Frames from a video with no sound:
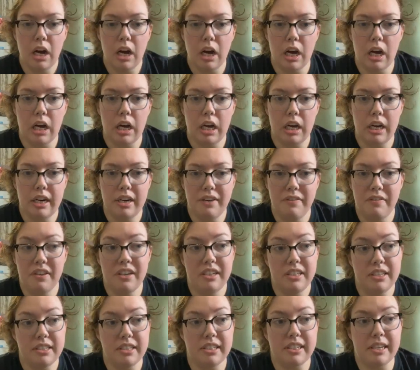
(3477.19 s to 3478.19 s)
Uh, and if
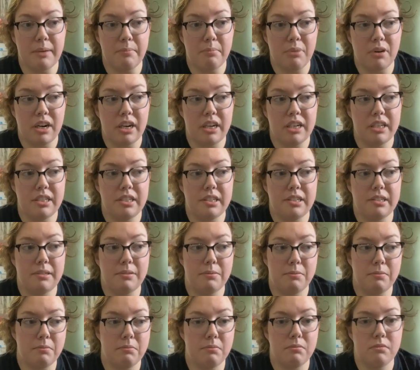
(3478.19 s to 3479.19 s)
it is the same
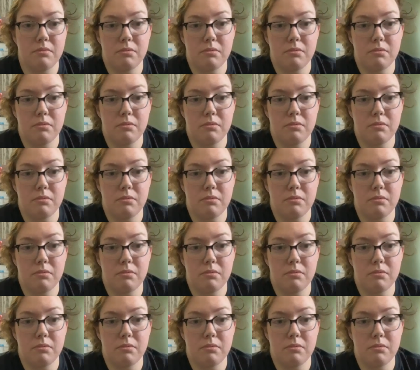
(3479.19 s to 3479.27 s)
price,